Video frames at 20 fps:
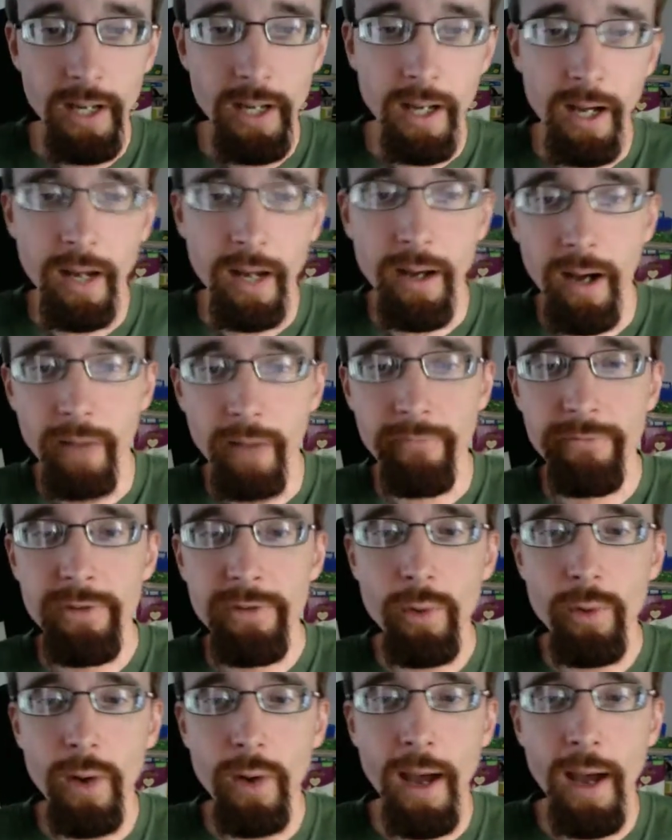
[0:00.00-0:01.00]
a
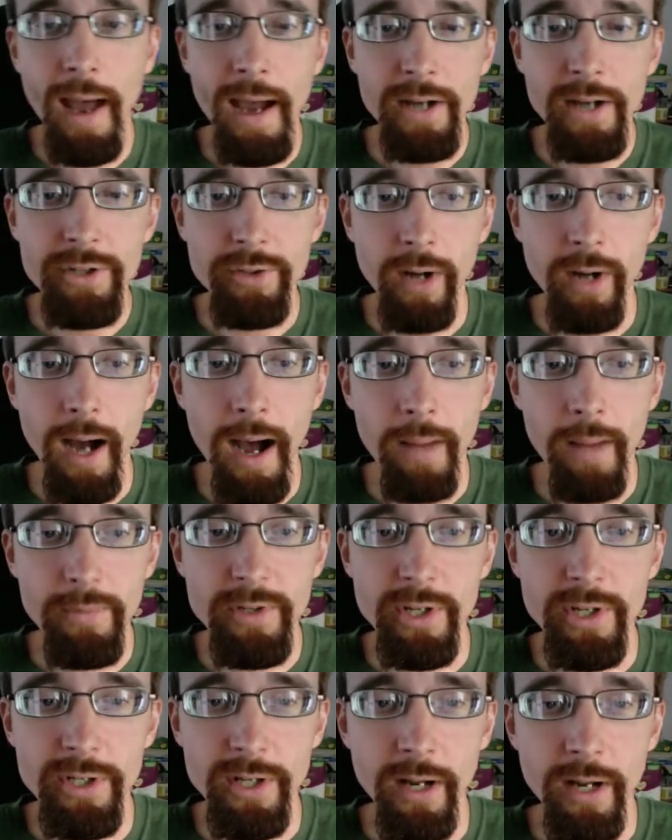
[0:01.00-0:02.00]
few extra
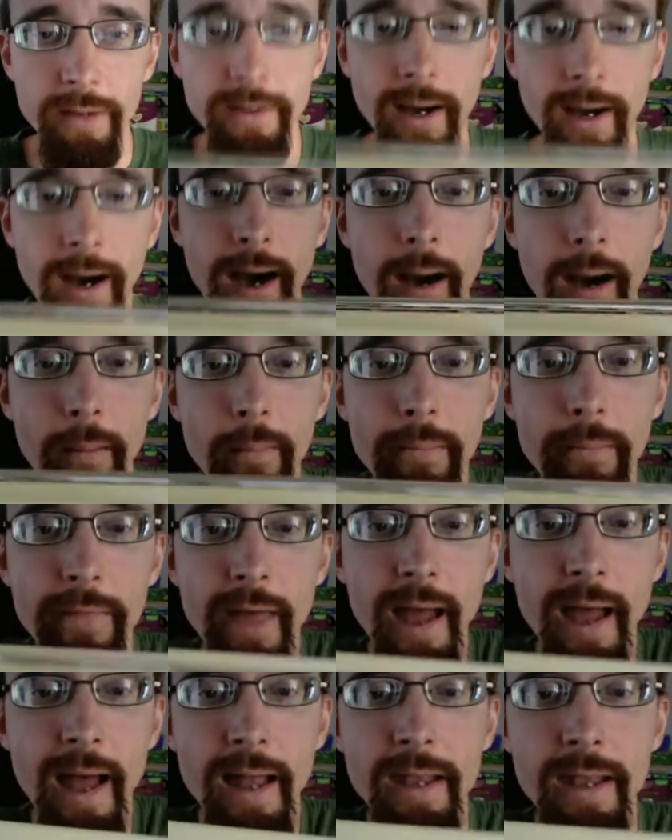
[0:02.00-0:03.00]
options on top
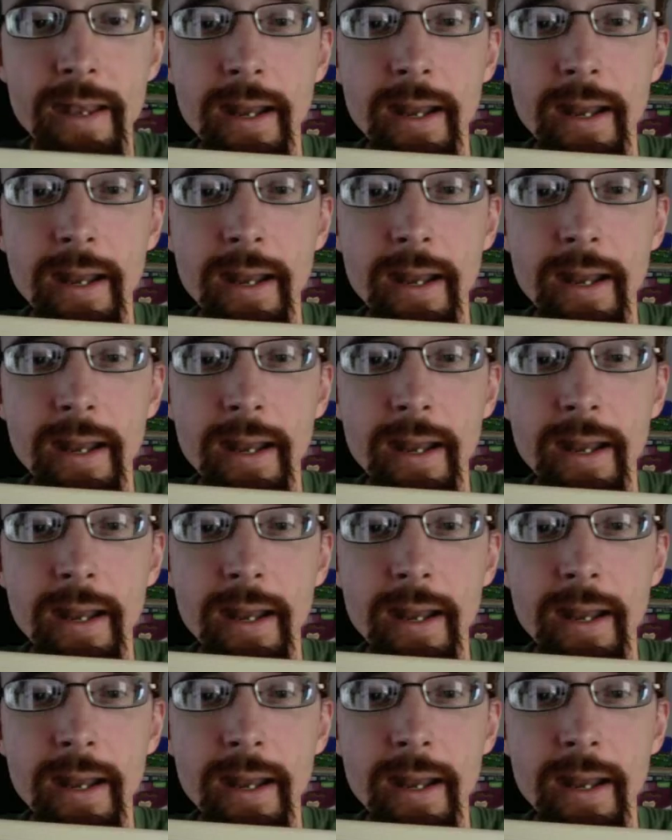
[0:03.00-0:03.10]
that